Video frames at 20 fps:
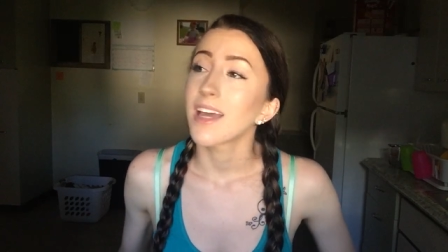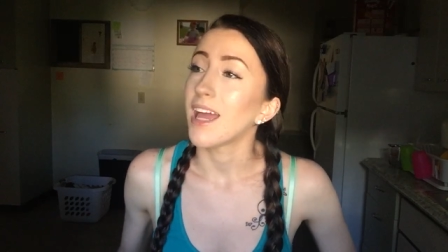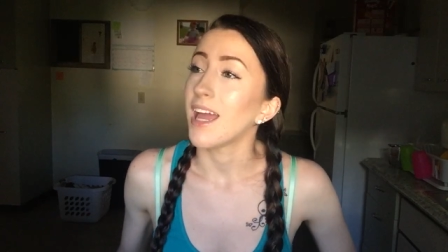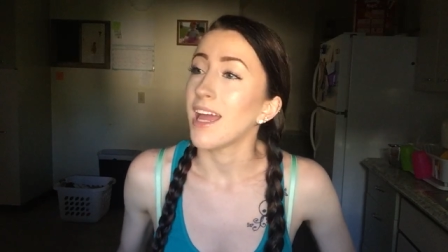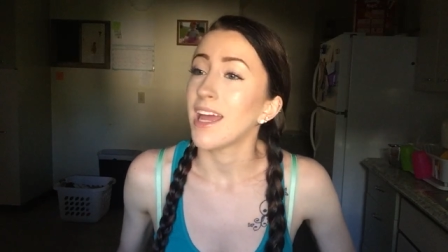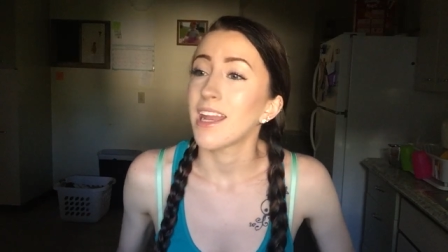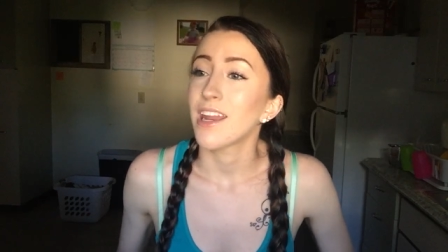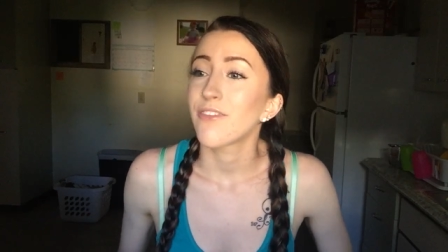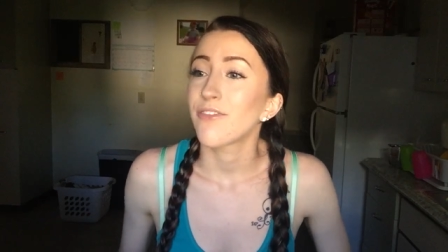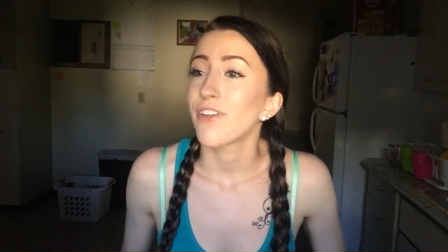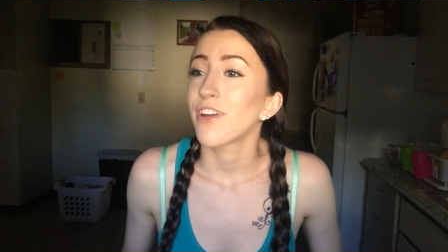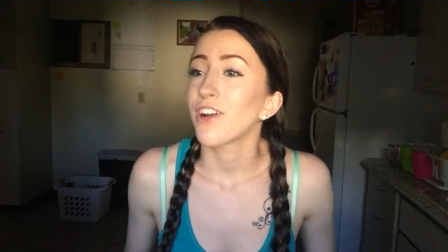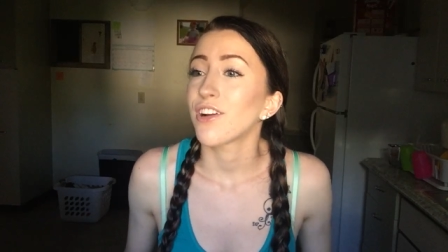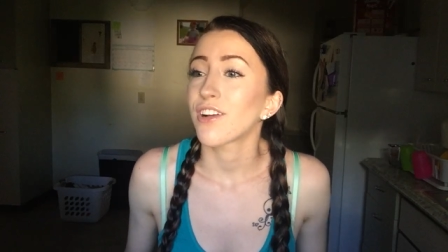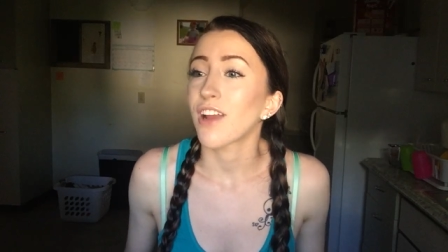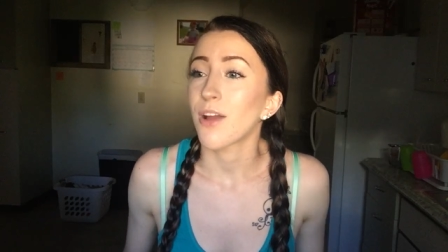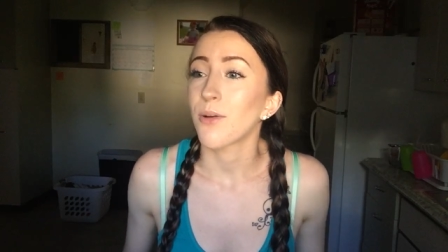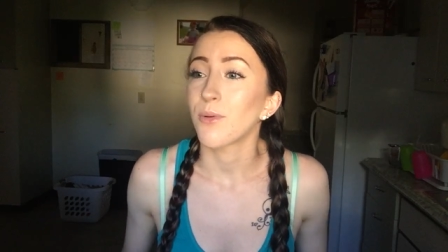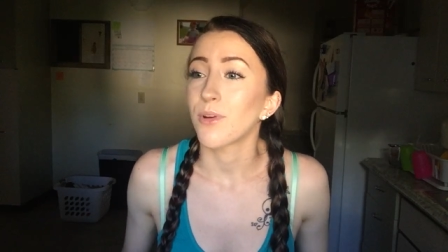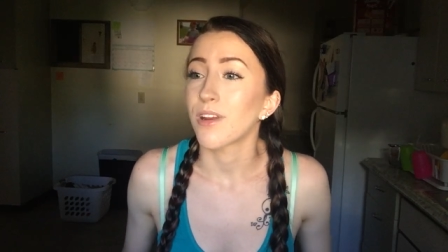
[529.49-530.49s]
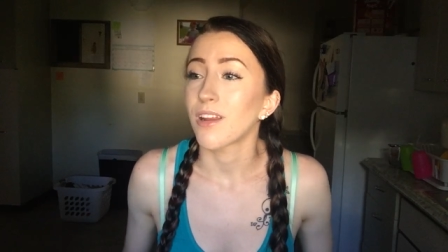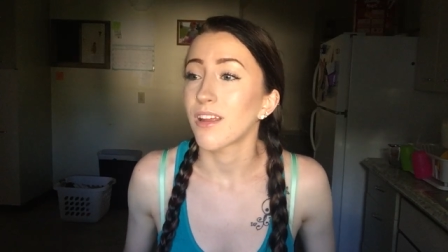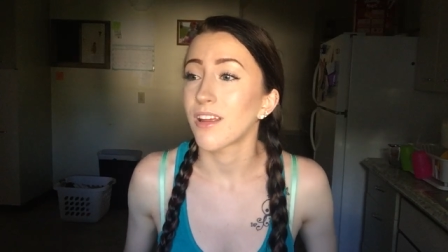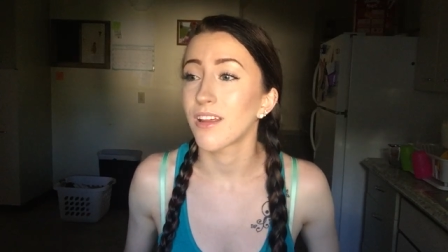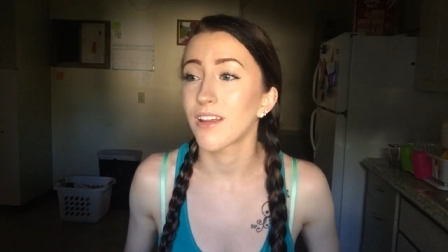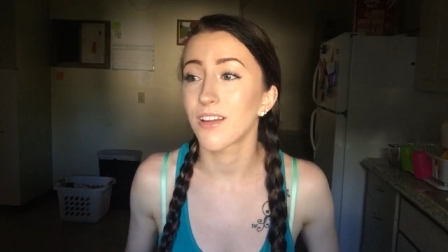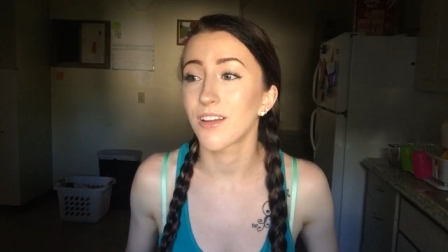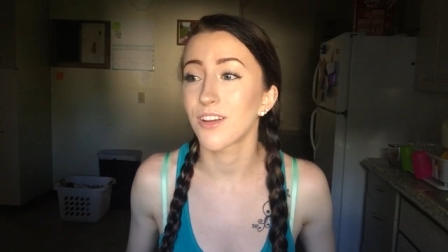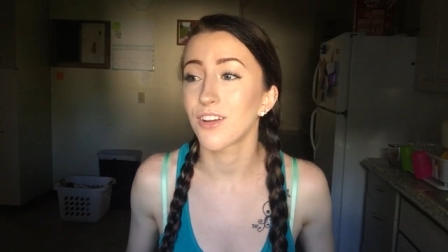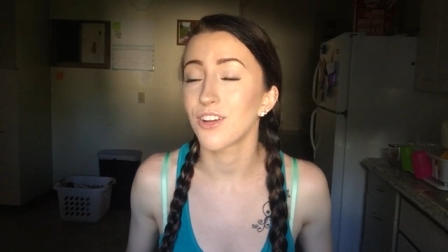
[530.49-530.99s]
and I figured I would
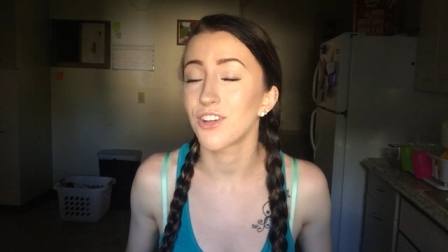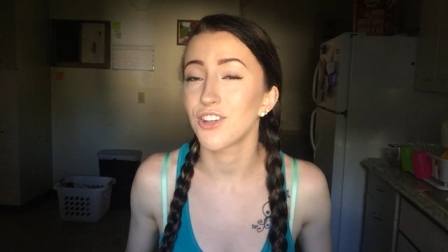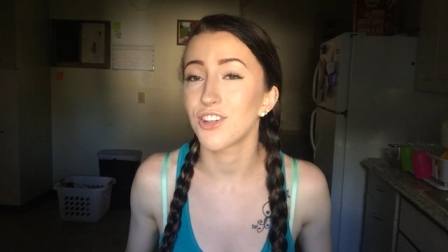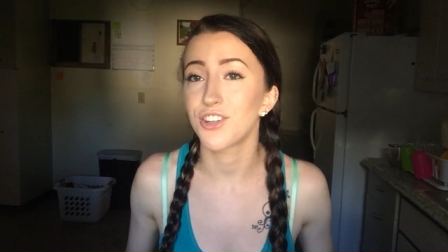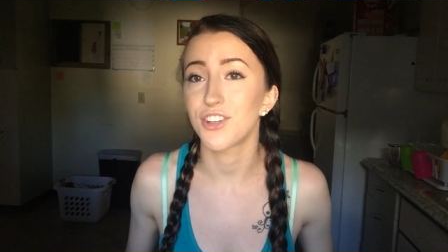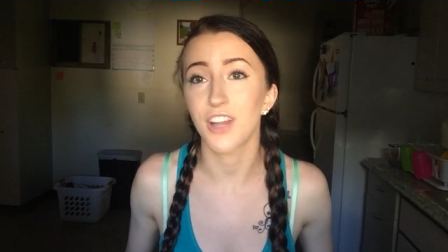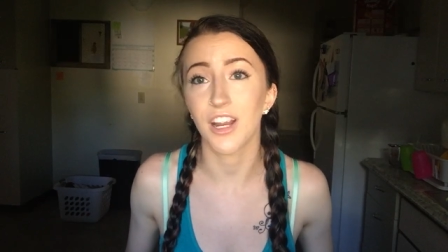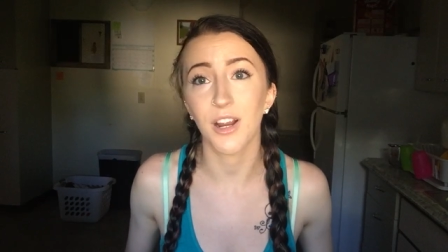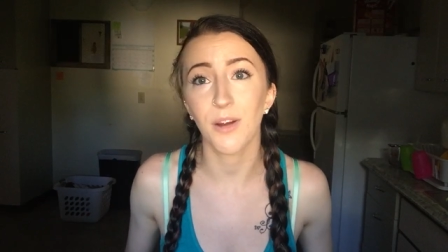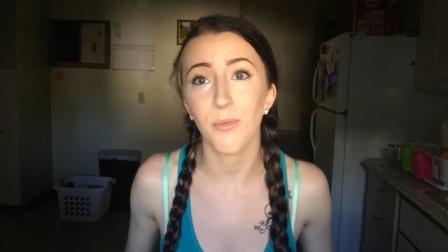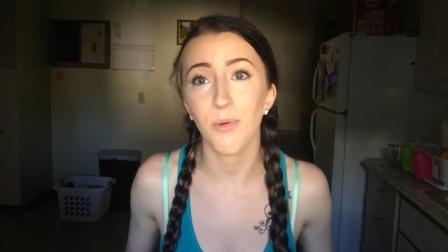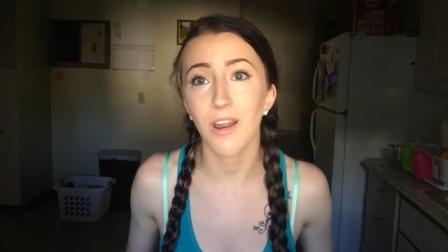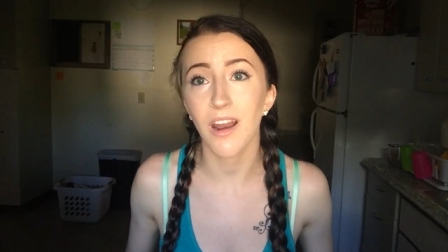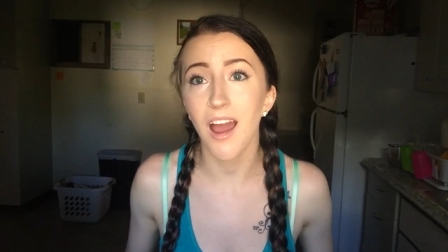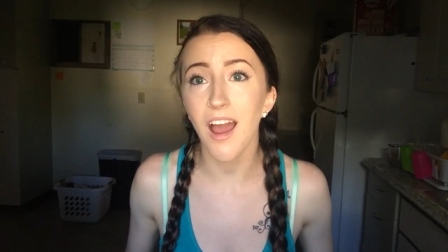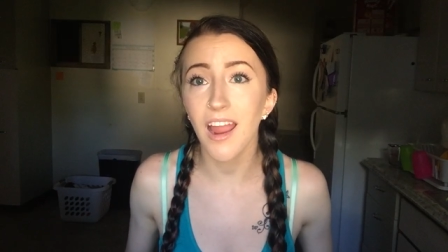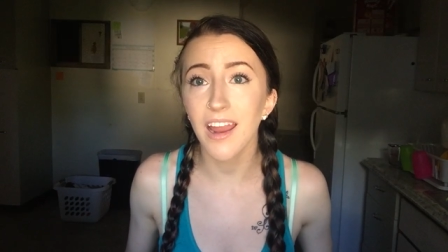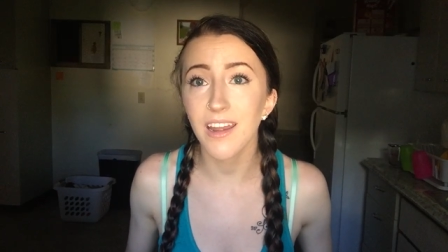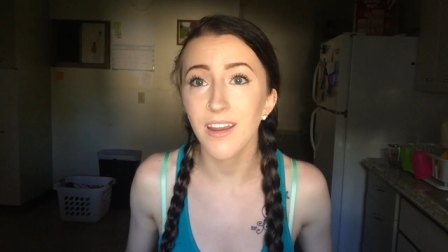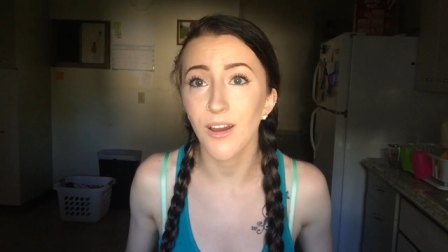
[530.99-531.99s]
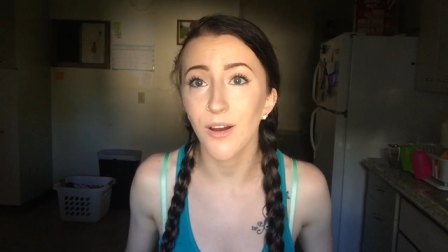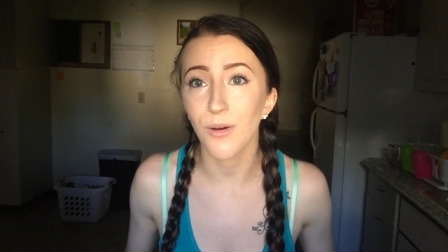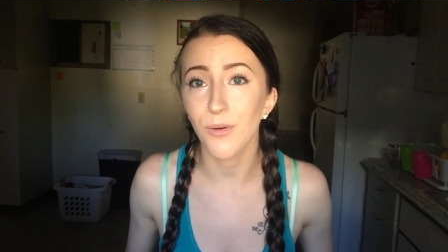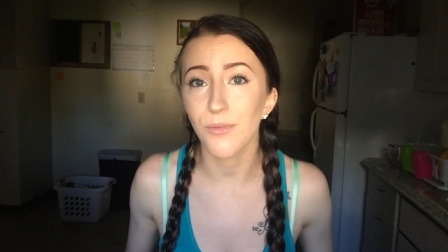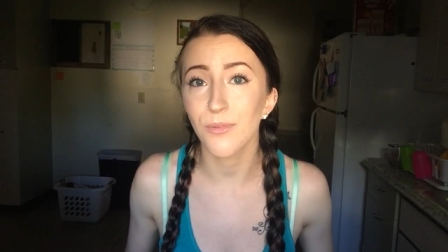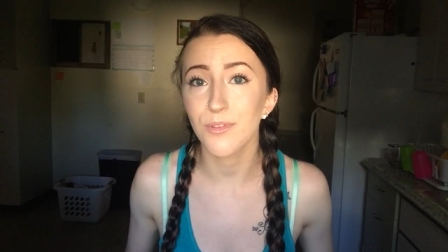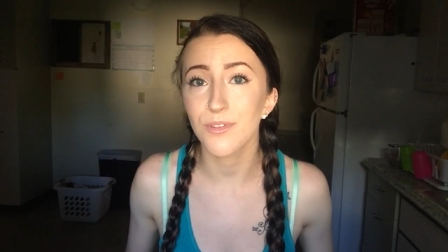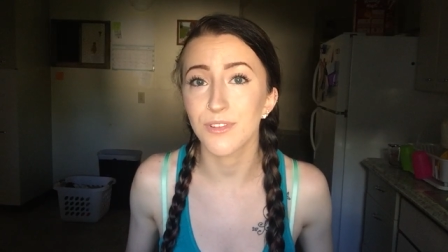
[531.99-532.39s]
share what I know